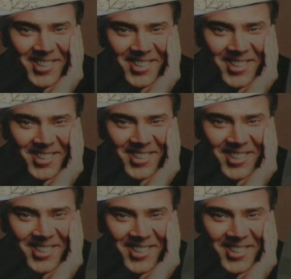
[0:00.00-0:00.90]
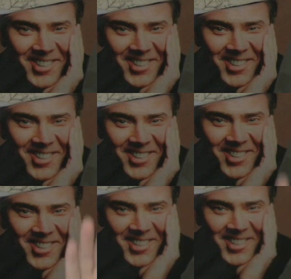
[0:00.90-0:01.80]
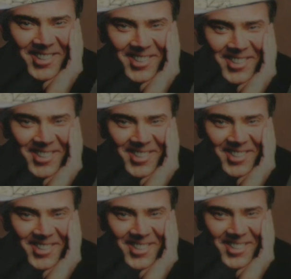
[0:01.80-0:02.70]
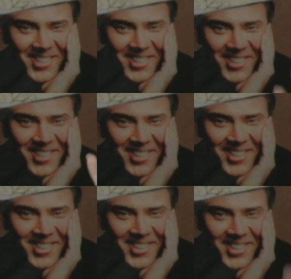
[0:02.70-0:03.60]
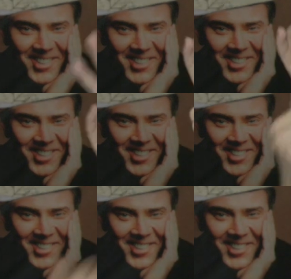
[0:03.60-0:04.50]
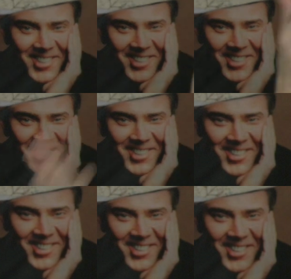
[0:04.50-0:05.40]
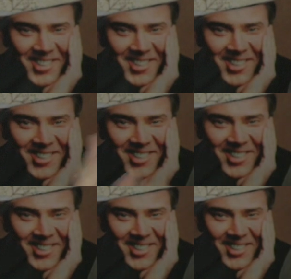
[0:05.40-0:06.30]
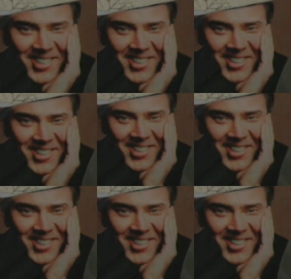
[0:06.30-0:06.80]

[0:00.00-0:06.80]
No words are spoken by the person on screen.